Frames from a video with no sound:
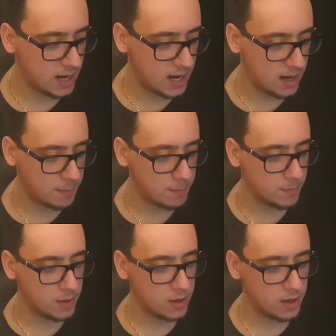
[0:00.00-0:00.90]

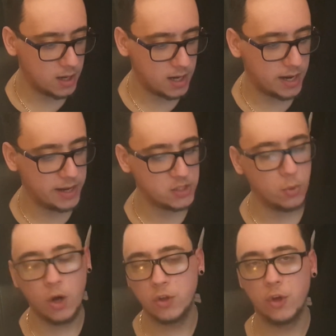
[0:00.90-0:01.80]
as
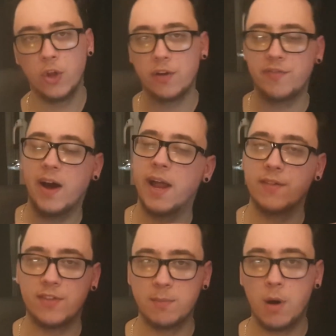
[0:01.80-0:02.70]
you all know, not a fan
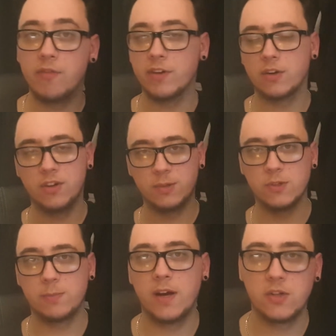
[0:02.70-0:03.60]
of the Moffat
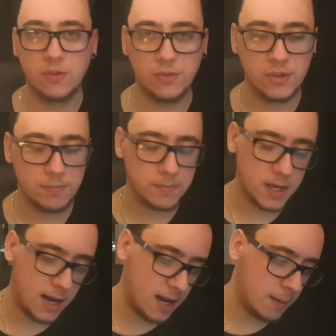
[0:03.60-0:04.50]
Christmas specials.
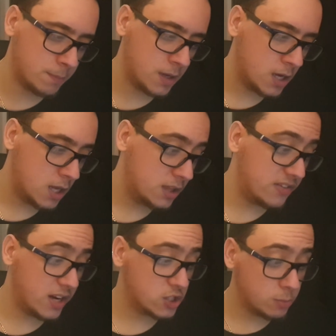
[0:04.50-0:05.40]

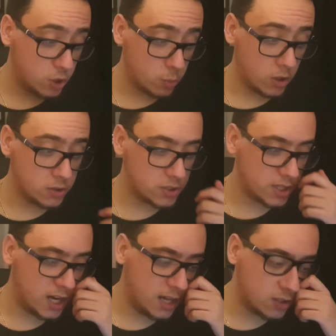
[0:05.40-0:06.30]
There are some good ones.
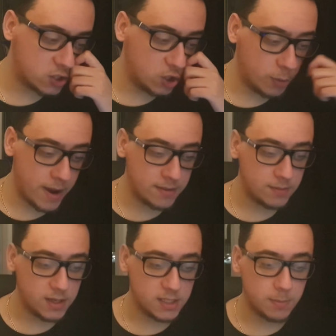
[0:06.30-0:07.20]
The Snowmen
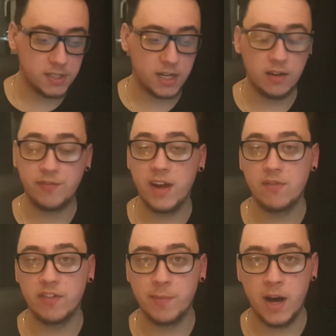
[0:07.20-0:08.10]
is a particular
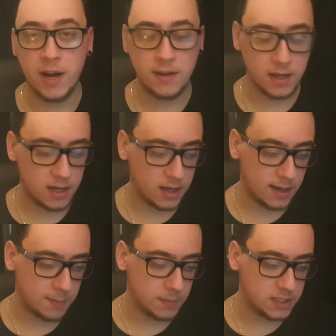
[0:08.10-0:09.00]
favourite of mine.
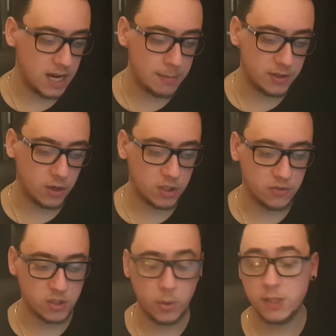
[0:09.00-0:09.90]
Time of the
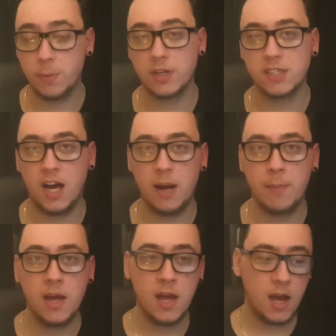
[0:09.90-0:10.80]
Doctor and Twice Upon a
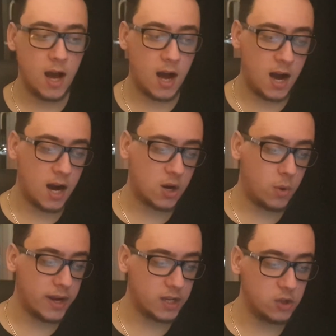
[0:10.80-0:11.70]
Time are
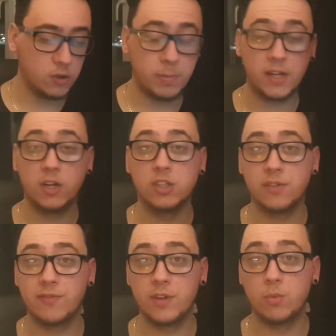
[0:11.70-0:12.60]
quite good because
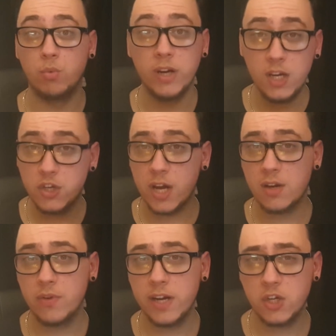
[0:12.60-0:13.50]
of the
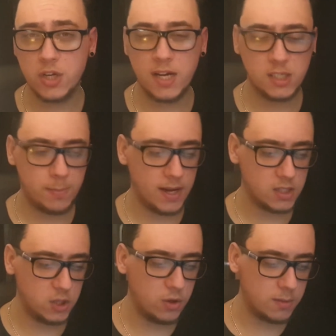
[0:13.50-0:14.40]
regeneration
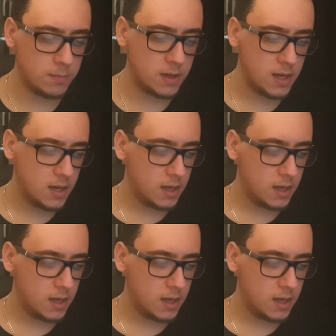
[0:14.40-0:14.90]
aspect to them.